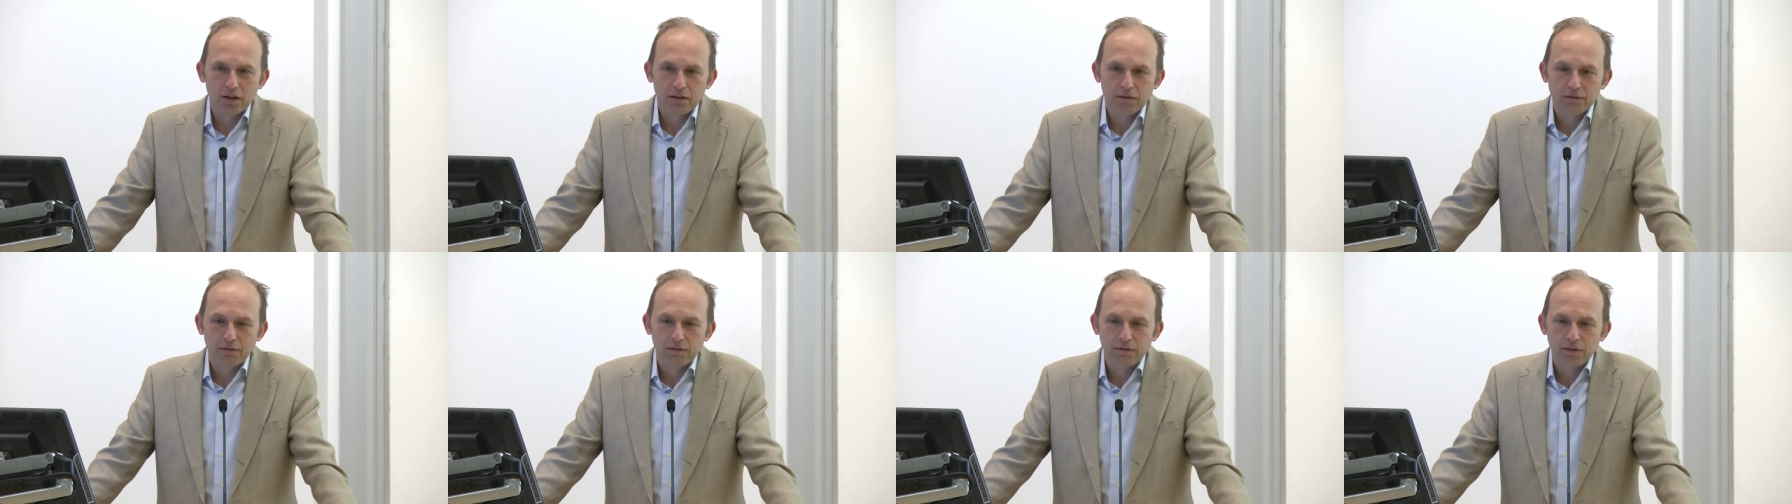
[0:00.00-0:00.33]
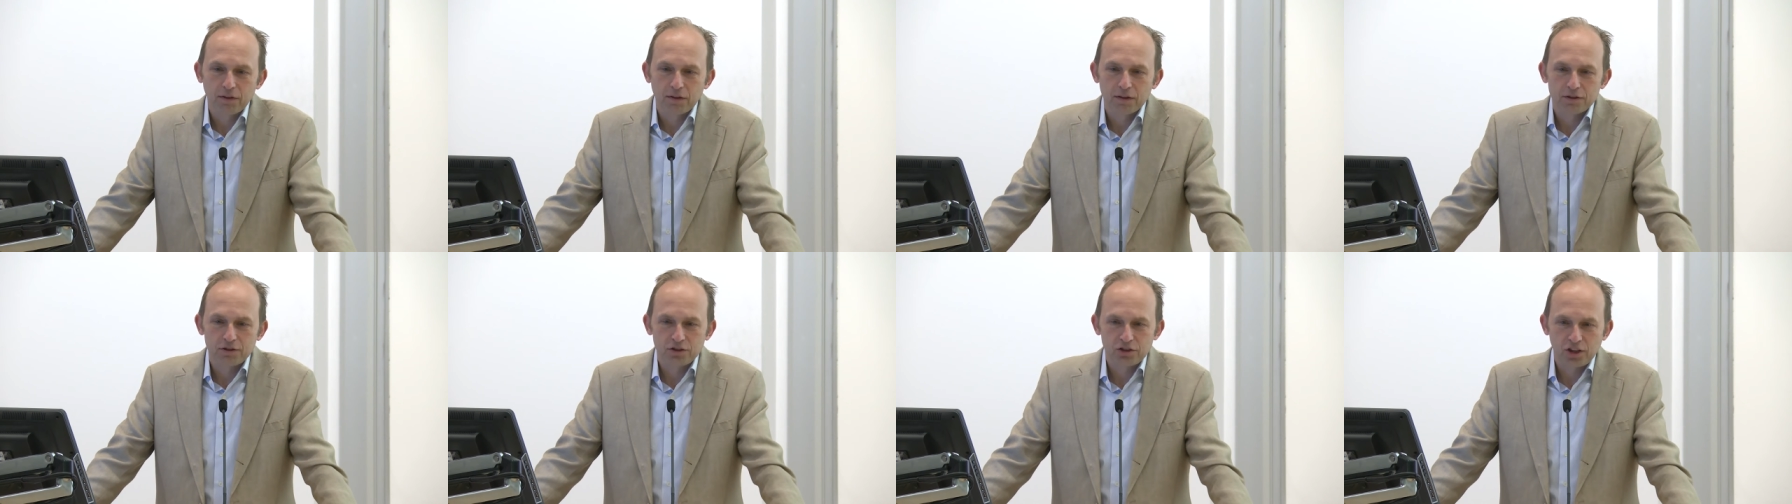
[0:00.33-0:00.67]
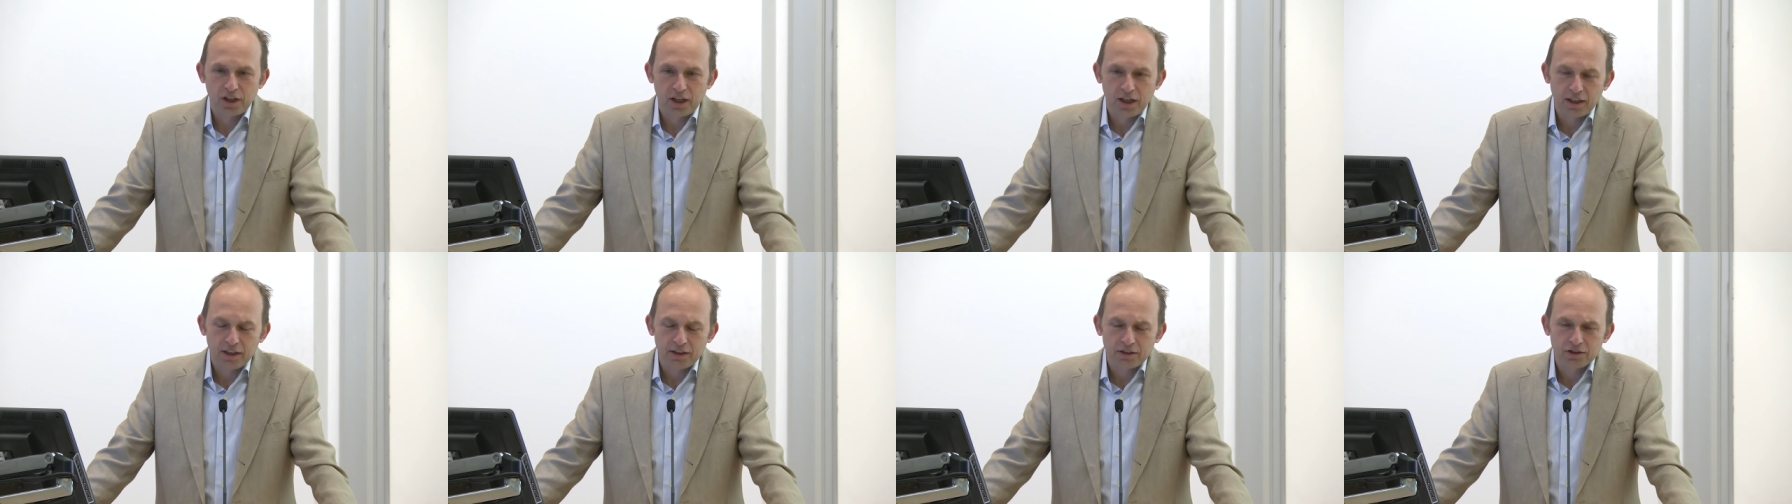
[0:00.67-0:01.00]
of the
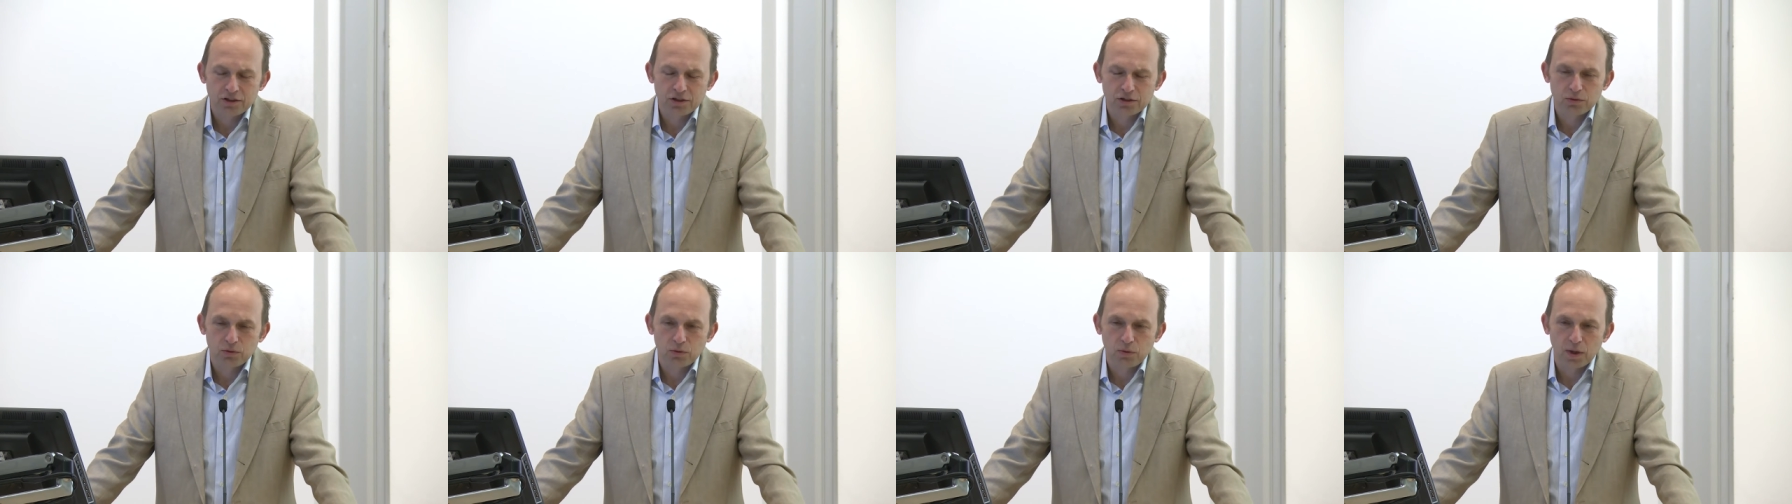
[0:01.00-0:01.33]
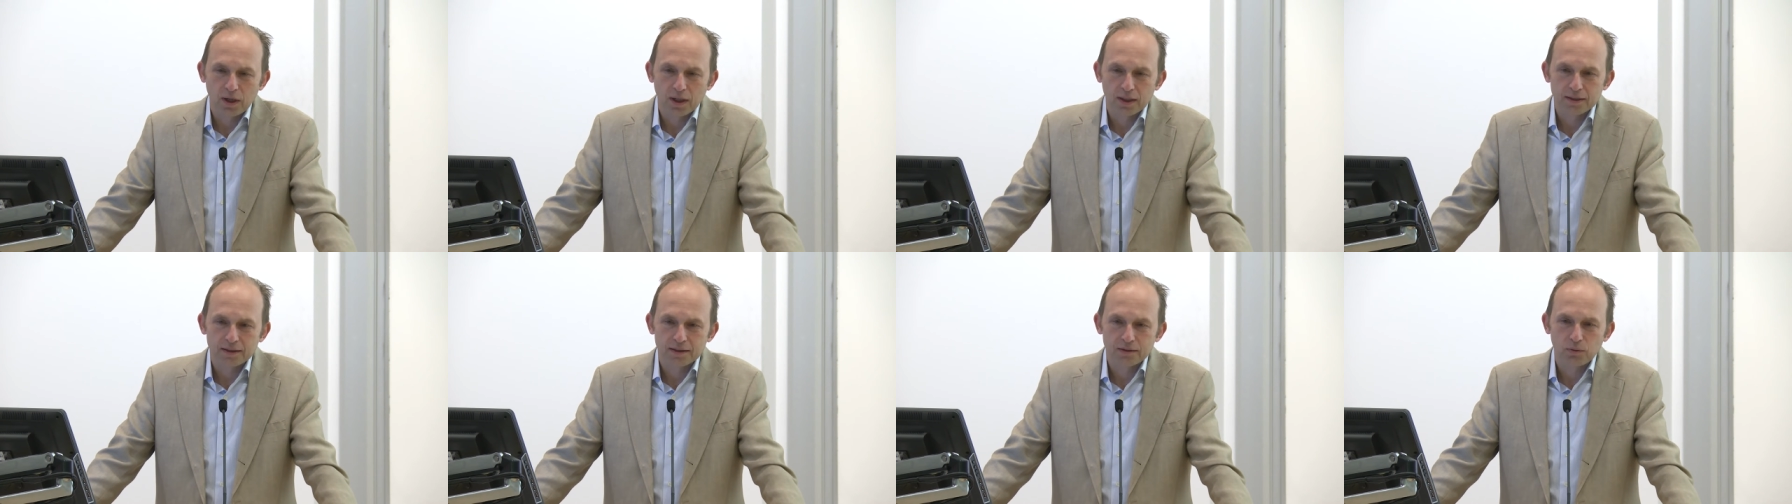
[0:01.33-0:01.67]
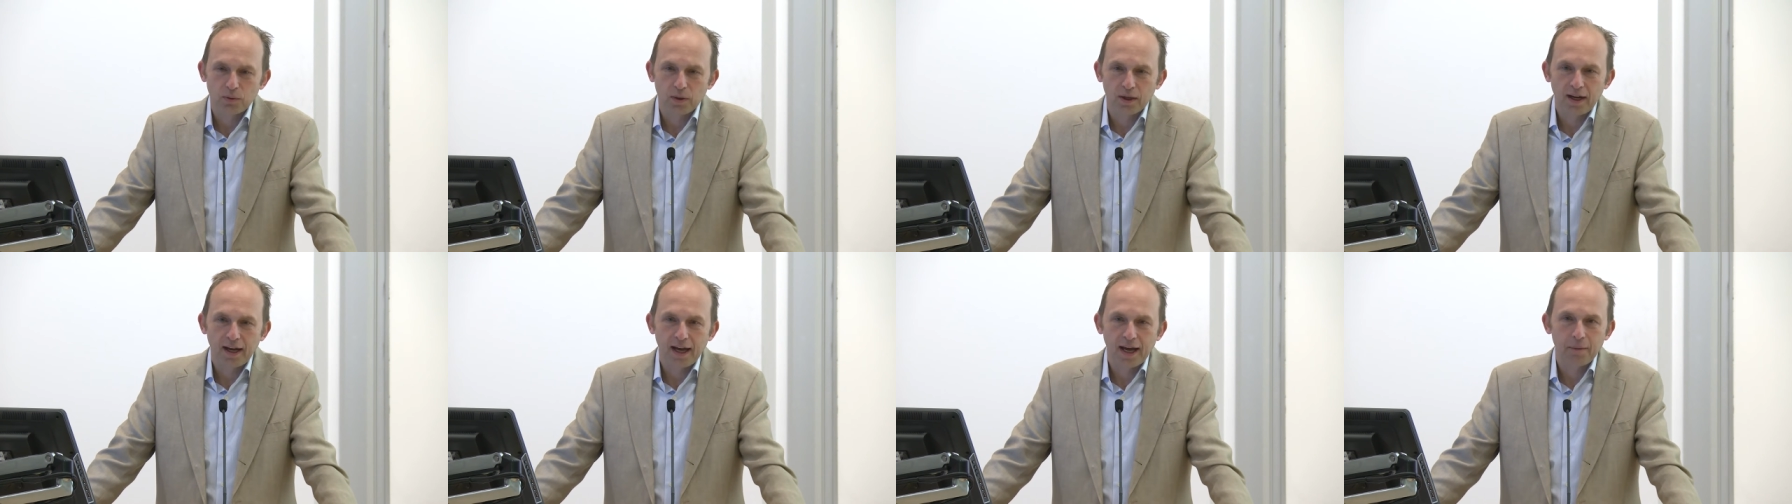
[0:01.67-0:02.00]
change was
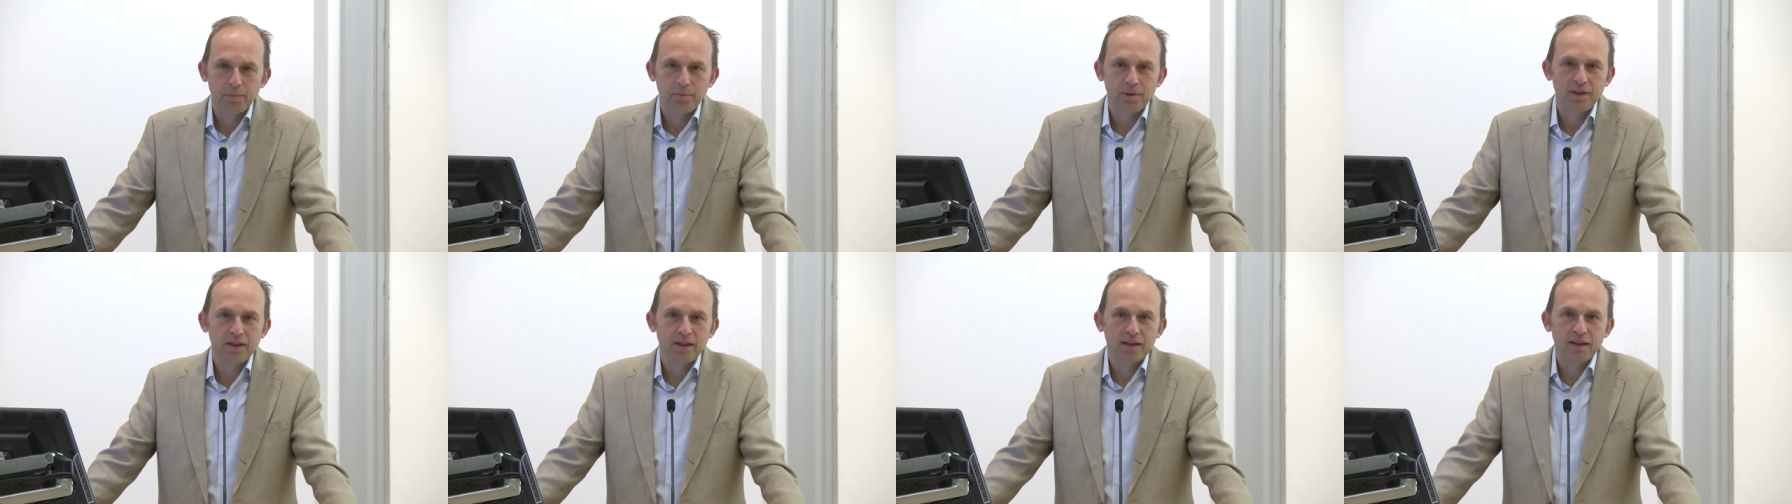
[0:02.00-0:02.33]
what happened